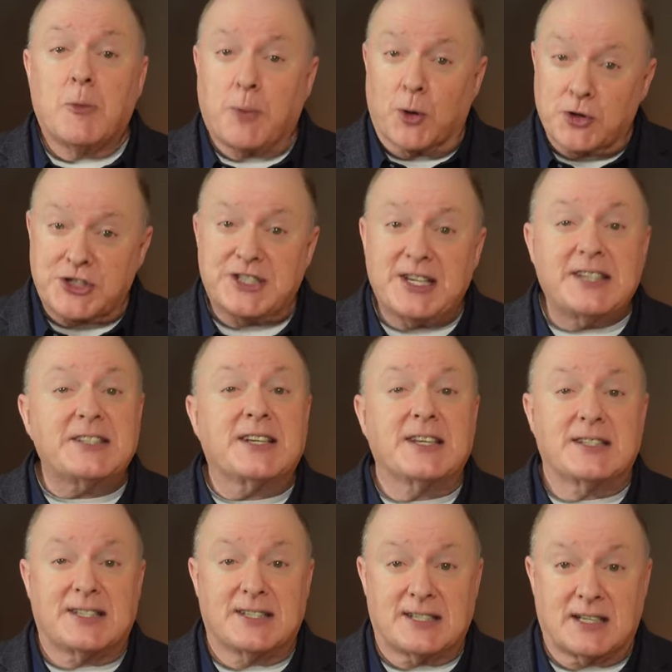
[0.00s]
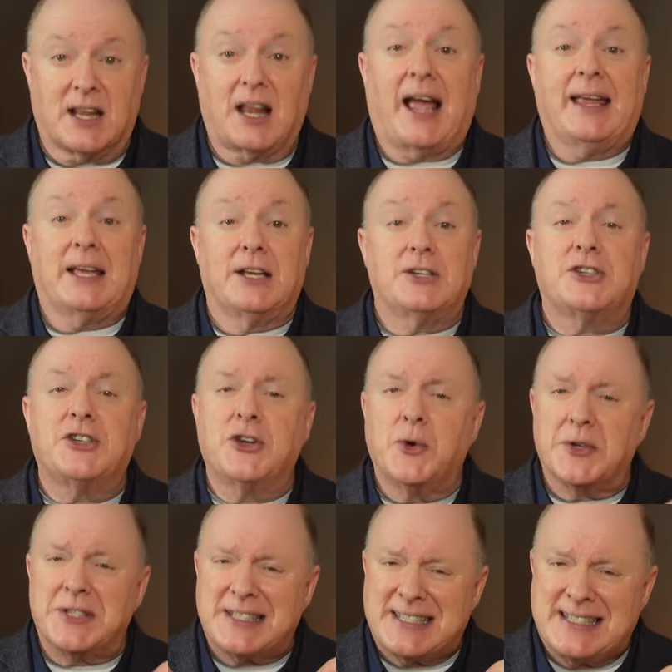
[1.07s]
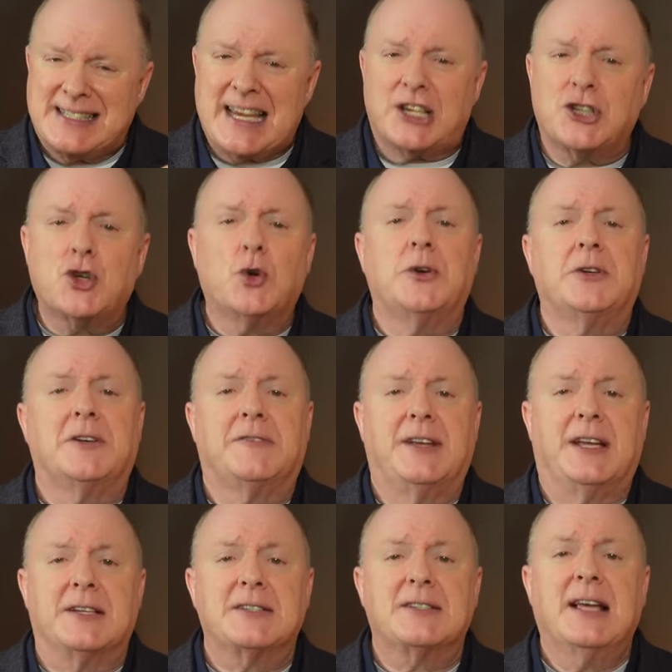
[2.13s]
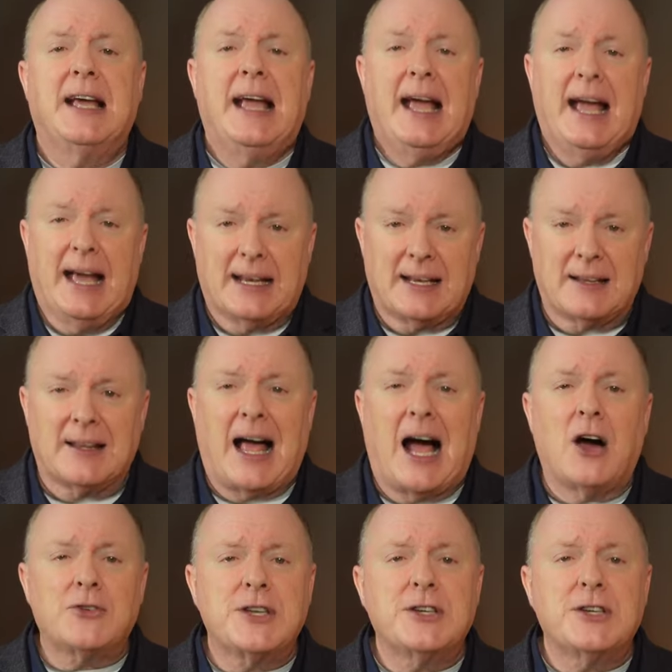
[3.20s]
Persistence is likened to stick-to-itiveness and allows